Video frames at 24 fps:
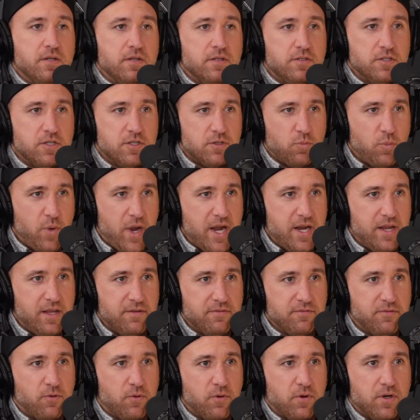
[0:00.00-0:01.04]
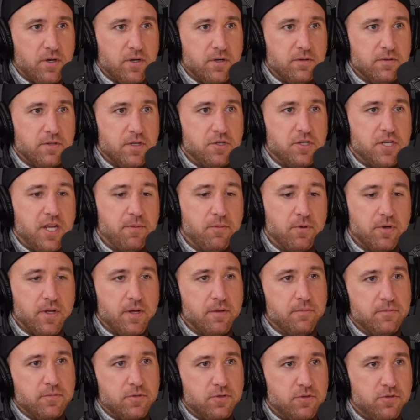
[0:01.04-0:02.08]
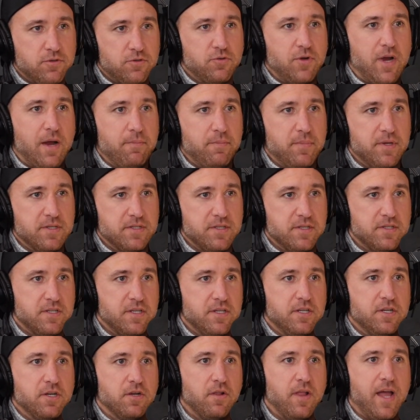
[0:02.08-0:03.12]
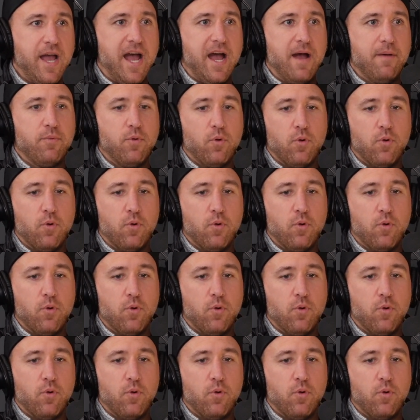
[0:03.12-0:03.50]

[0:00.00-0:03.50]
just waiting for the chamber to drop business into your lap,